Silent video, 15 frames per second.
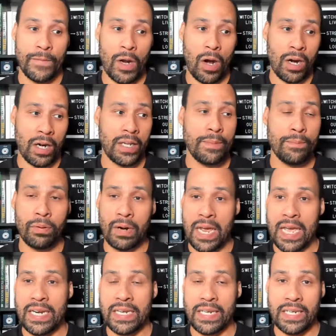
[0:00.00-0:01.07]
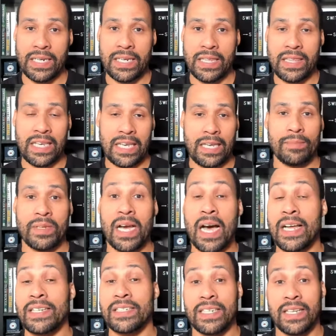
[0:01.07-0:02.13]
Harley branded themed
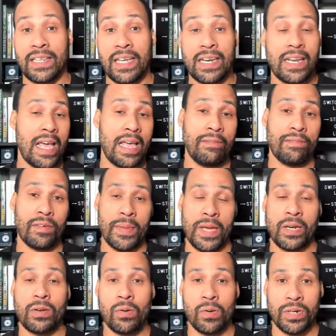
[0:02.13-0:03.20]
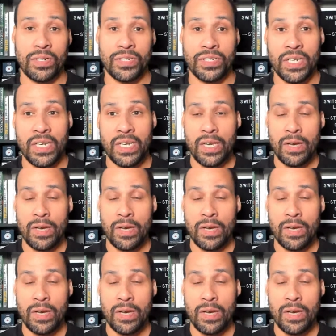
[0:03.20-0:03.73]
content that came from headquarters,